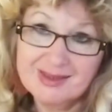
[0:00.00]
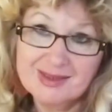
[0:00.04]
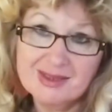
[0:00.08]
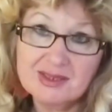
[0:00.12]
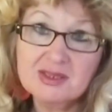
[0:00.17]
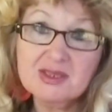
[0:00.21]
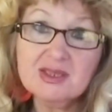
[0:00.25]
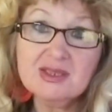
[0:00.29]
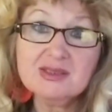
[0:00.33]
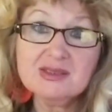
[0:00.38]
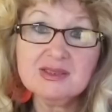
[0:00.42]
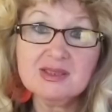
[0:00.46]

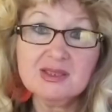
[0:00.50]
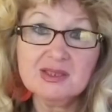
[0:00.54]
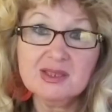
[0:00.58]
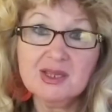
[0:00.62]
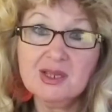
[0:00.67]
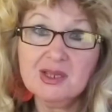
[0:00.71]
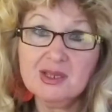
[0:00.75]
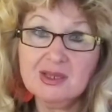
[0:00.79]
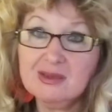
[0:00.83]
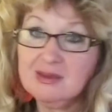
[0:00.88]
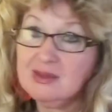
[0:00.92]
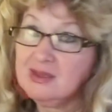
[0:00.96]

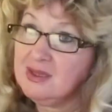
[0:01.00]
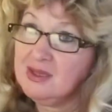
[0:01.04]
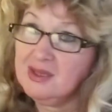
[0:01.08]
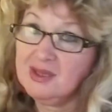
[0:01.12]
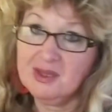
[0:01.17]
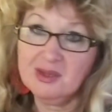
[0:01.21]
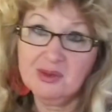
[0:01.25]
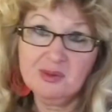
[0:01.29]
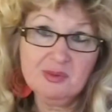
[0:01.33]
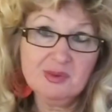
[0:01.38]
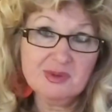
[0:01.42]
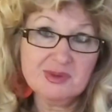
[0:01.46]
Yesterday
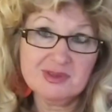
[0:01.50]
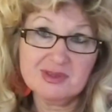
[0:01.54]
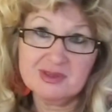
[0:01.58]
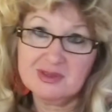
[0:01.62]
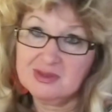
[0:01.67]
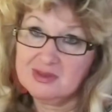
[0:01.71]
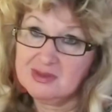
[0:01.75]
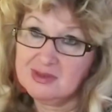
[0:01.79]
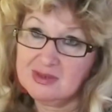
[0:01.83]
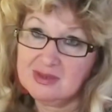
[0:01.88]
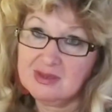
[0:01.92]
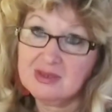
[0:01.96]
he
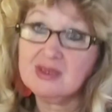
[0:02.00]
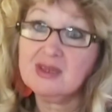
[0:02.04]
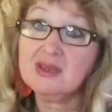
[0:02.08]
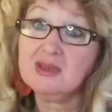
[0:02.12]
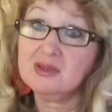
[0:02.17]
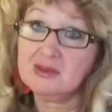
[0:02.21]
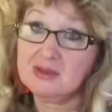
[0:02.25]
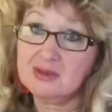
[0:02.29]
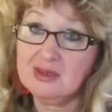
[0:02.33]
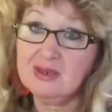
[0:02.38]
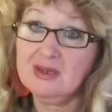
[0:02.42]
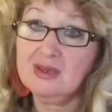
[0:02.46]
was
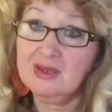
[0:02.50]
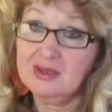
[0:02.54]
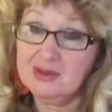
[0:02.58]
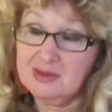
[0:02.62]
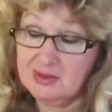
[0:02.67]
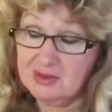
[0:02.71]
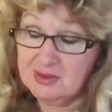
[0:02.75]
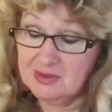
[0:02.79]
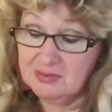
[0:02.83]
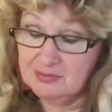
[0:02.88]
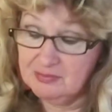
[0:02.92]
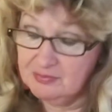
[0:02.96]

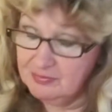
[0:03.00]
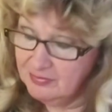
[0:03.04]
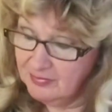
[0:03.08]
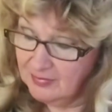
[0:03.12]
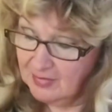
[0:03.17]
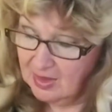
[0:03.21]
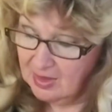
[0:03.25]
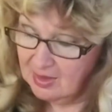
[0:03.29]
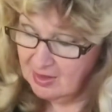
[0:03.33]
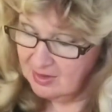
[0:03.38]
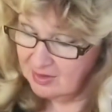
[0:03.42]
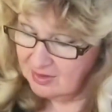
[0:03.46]
grilled.
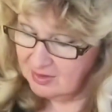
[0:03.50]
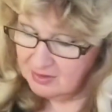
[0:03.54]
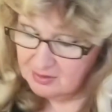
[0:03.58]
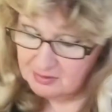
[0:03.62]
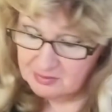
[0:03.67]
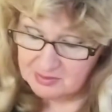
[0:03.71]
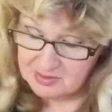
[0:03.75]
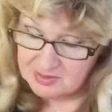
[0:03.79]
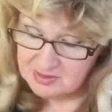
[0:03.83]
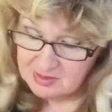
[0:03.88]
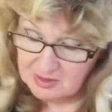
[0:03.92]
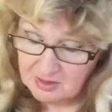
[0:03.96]
He
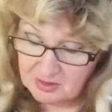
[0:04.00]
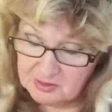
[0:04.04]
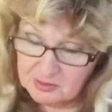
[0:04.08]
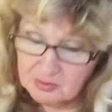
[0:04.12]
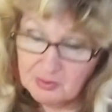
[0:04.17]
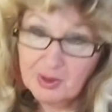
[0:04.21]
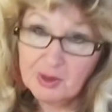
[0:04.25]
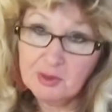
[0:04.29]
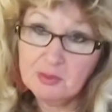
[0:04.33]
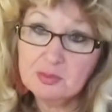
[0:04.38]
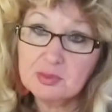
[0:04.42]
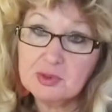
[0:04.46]
was not
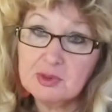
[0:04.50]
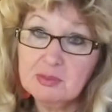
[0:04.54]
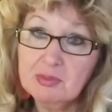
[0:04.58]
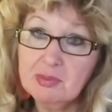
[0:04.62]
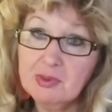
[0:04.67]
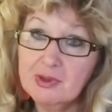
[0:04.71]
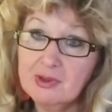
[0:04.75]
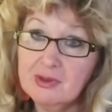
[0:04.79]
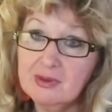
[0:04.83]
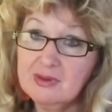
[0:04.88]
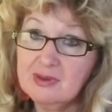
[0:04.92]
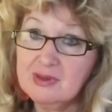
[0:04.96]
well
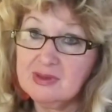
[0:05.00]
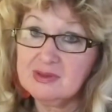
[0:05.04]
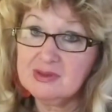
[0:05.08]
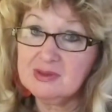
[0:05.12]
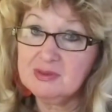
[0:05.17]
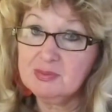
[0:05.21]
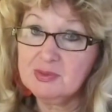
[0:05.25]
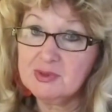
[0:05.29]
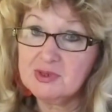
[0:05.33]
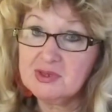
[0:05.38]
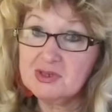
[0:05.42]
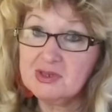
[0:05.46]
prepared, and
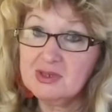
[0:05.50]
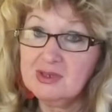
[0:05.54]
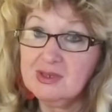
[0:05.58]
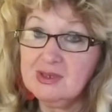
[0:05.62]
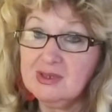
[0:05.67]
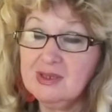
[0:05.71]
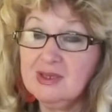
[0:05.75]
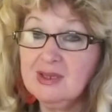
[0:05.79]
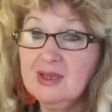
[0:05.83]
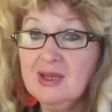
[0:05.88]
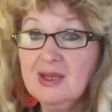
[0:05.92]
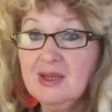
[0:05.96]

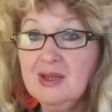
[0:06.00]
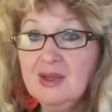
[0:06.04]
especially